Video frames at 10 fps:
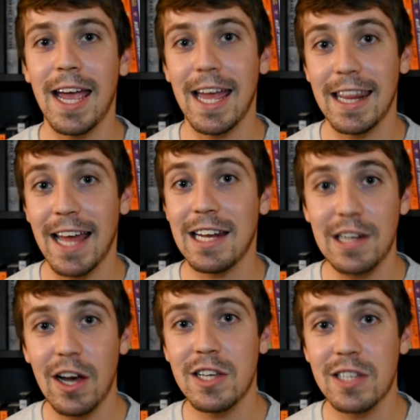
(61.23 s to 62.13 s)
And that
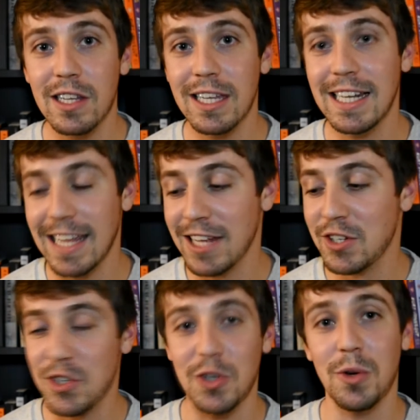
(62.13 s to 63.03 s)
does lead
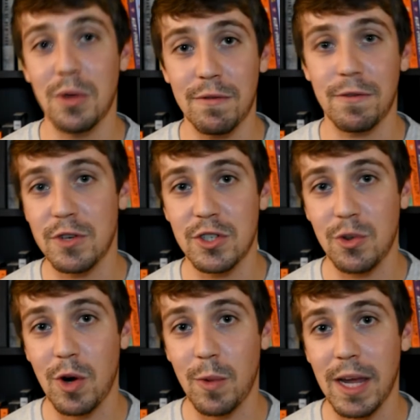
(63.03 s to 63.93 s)
into the first story